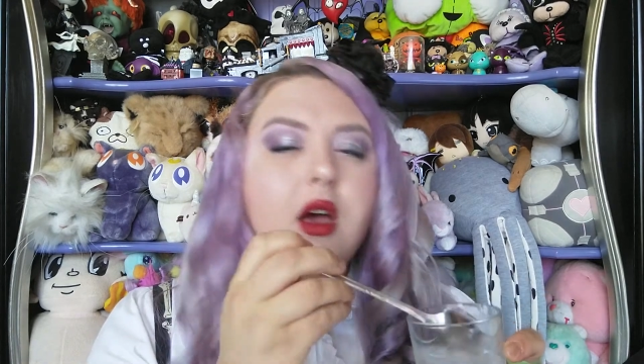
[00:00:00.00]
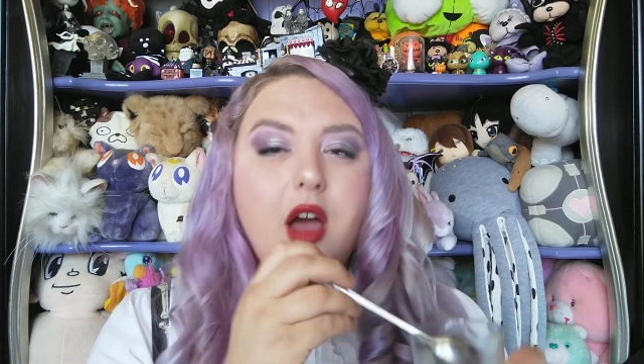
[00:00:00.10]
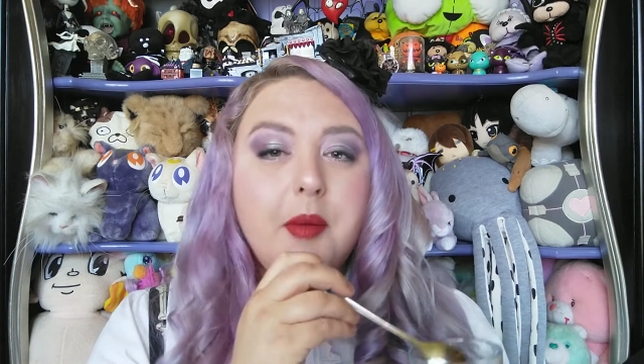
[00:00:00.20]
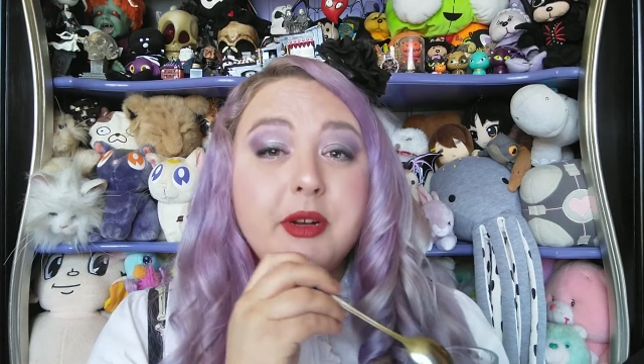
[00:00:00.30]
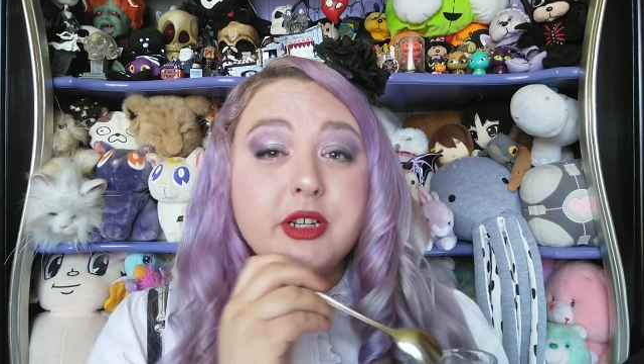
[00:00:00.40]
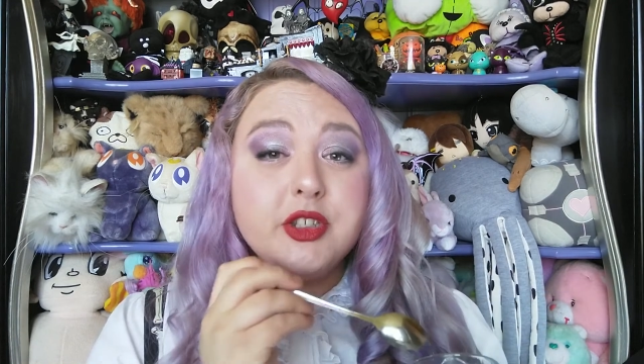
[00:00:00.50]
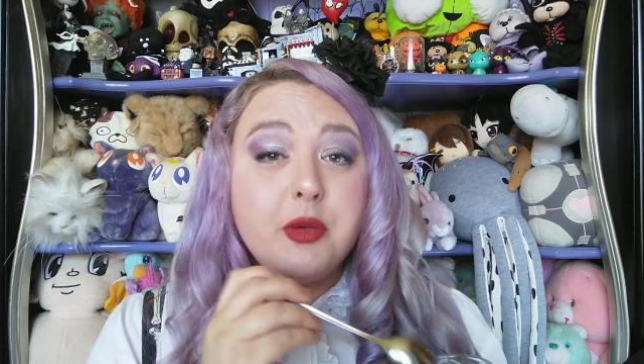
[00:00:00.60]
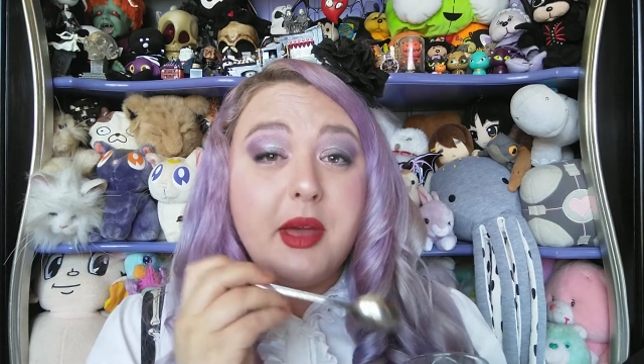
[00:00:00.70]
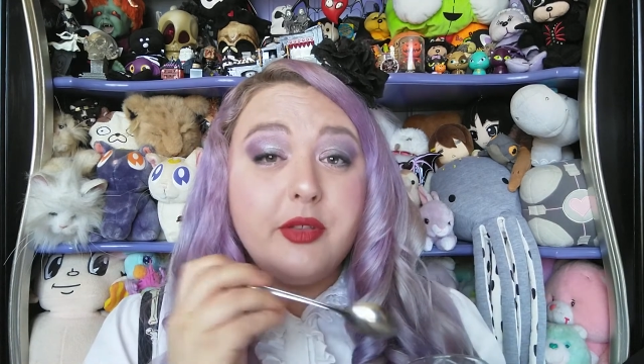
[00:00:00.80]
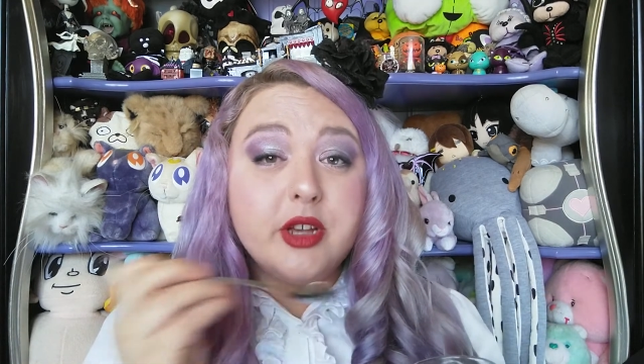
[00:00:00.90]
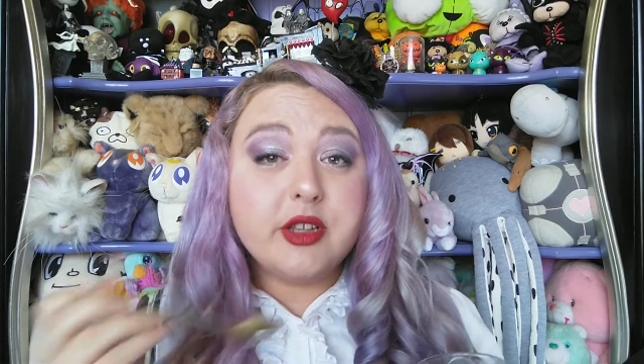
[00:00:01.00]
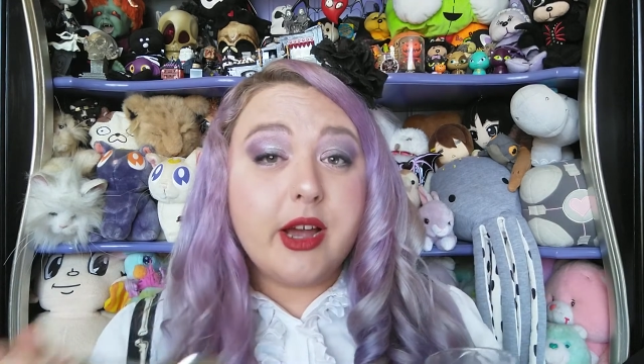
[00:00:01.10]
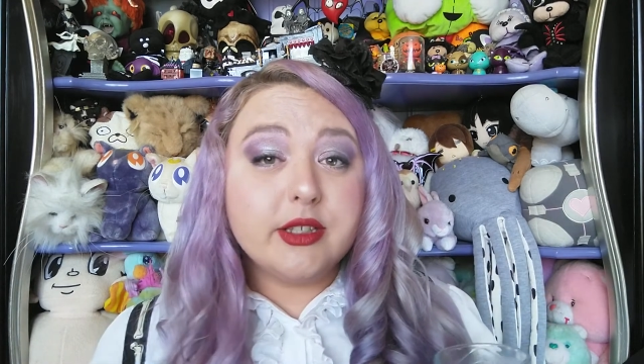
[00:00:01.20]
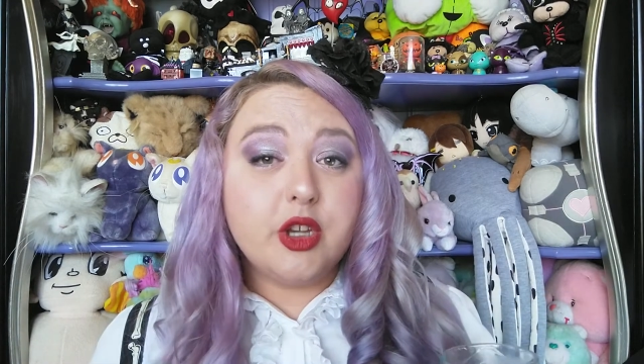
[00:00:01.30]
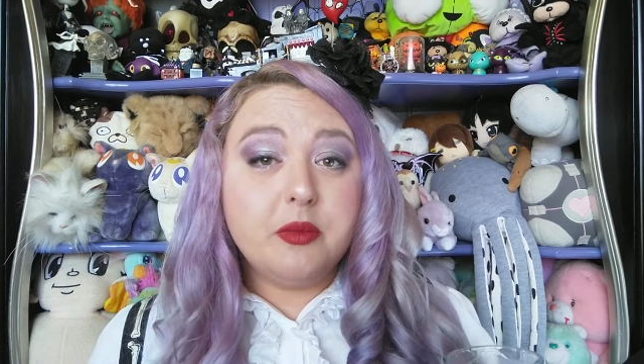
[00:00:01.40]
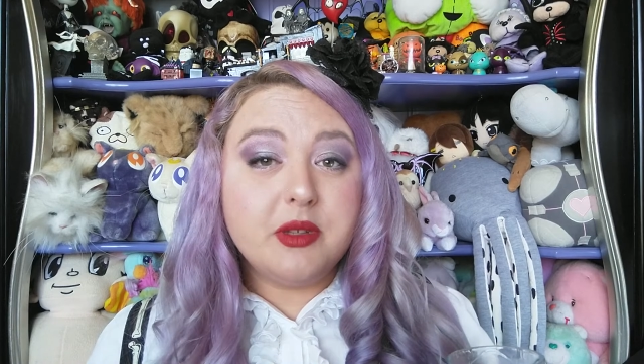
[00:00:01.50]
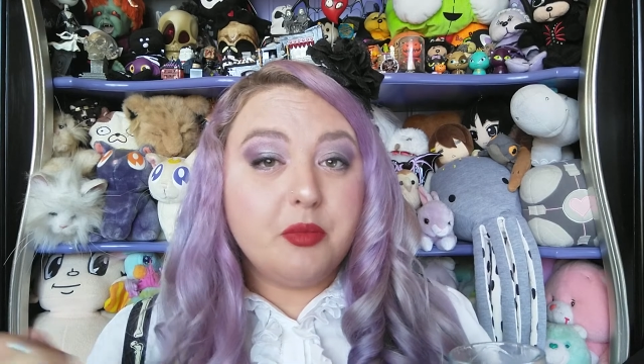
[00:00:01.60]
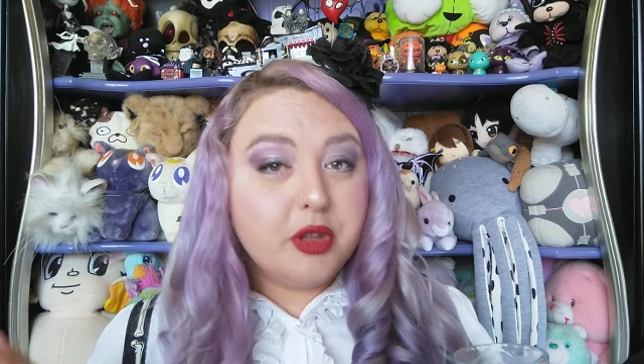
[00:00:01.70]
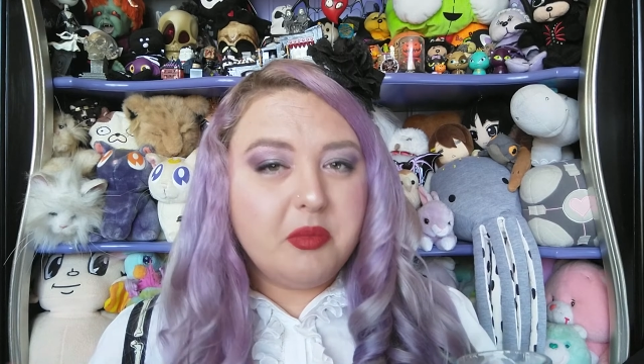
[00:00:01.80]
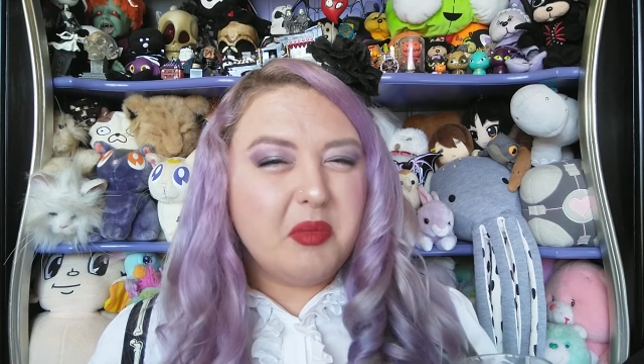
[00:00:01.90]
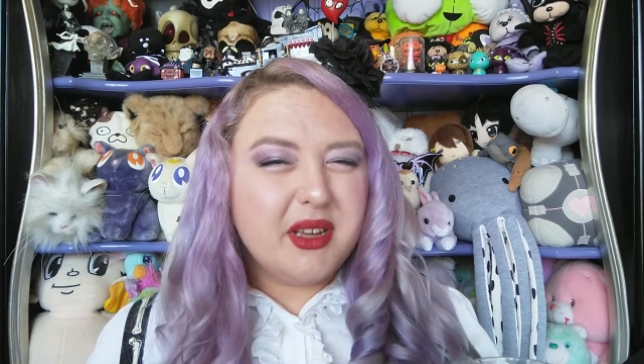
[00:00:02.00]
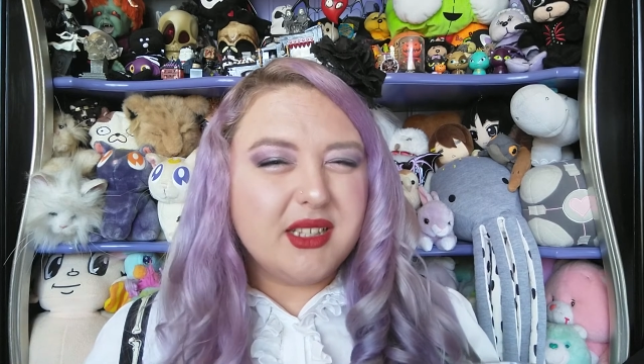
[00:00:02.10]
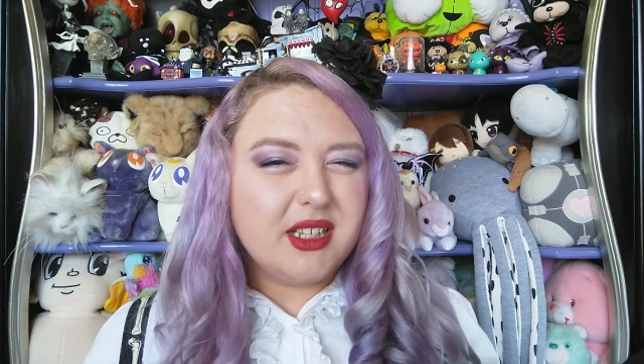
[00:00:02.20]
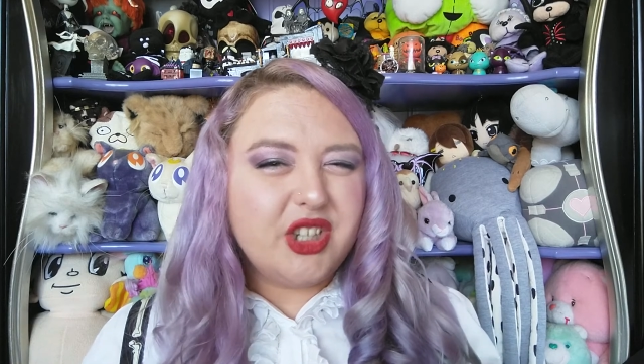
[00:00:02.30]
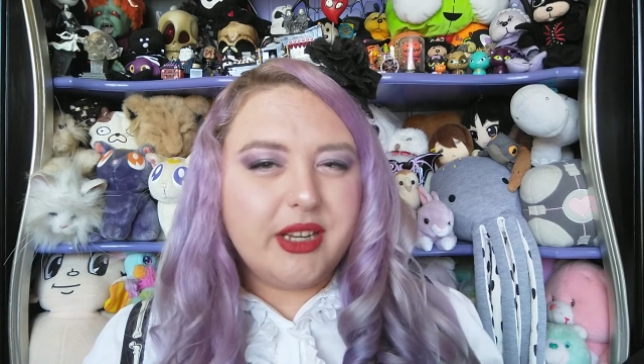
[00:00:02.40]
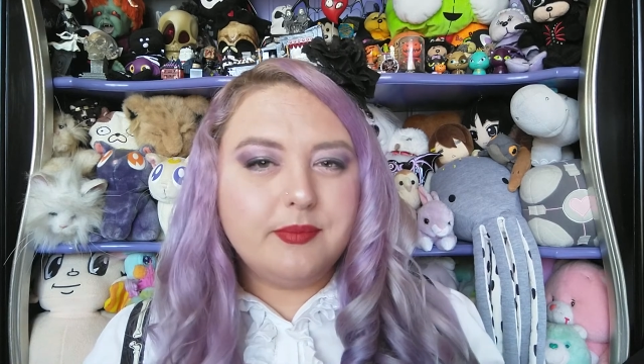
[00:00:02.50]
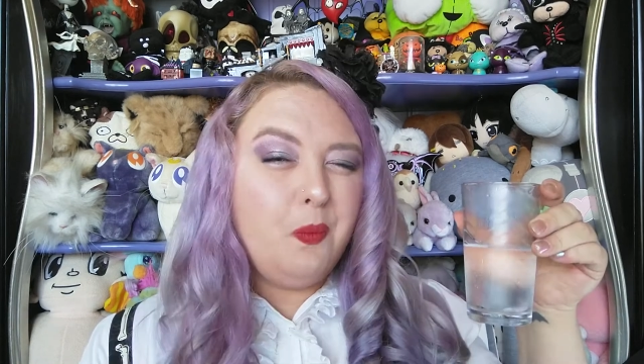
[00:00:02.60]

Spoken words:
I'm going to scoop out those ice cubes and put them in my slushie.